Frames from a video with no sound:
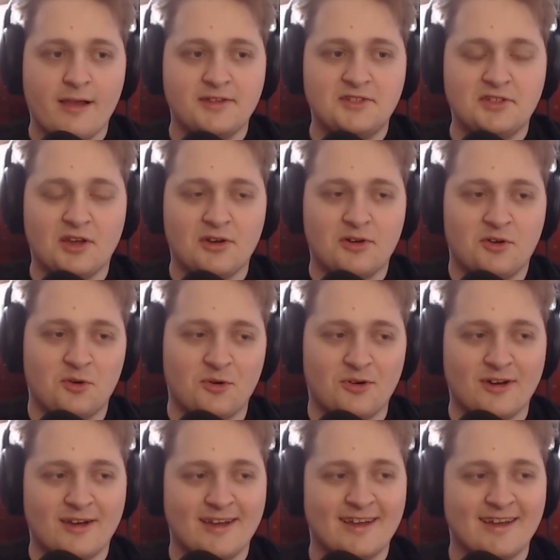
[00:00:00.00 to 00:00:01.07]
So
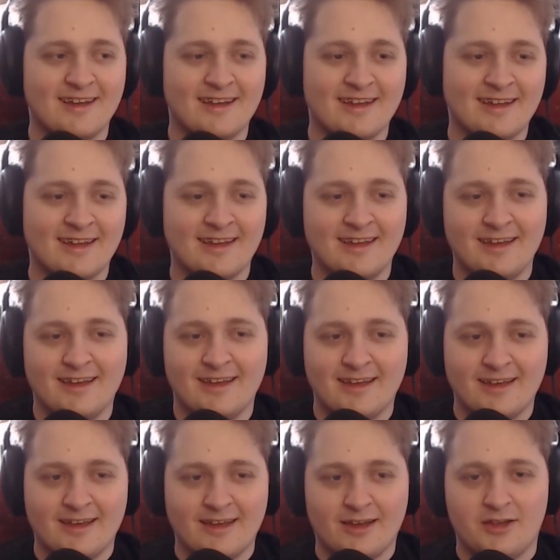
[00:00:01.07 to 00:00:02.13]

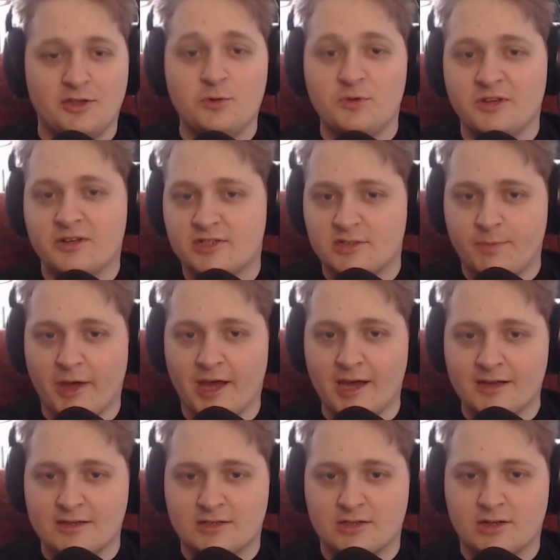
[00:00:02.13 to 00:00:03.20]
you'd
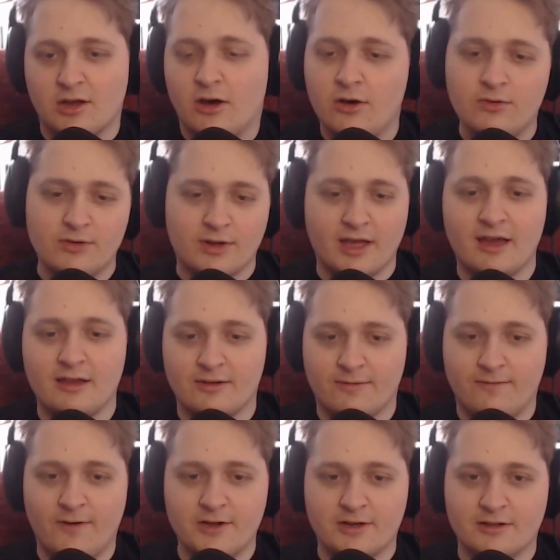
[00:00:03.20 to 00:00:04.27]
expect, okay,
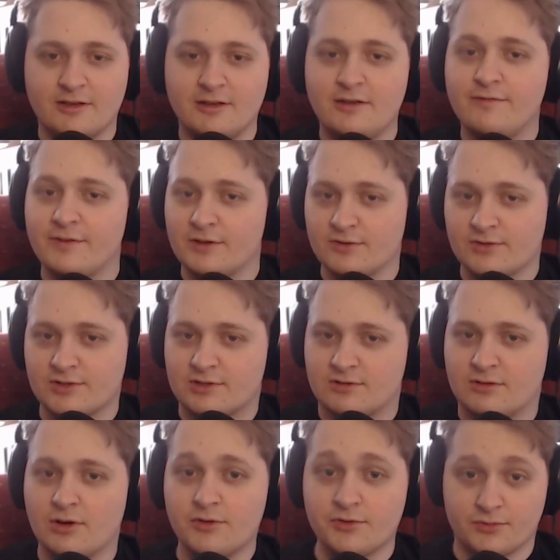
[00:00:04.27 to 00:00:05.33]
finally, Phil's
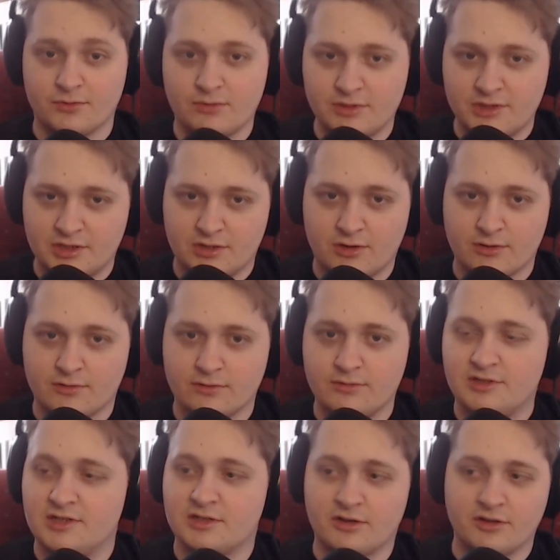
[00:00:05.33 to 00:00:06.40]
gone through all his
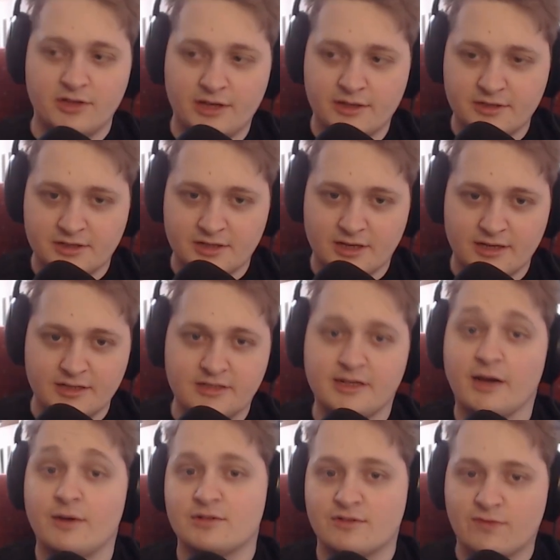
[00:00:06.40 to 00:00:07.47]
struggles. He's on the other side.
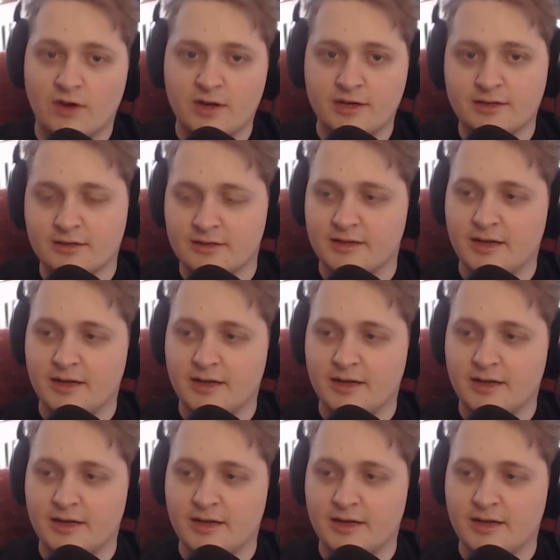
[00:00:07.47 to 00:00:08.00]
Now it's fine.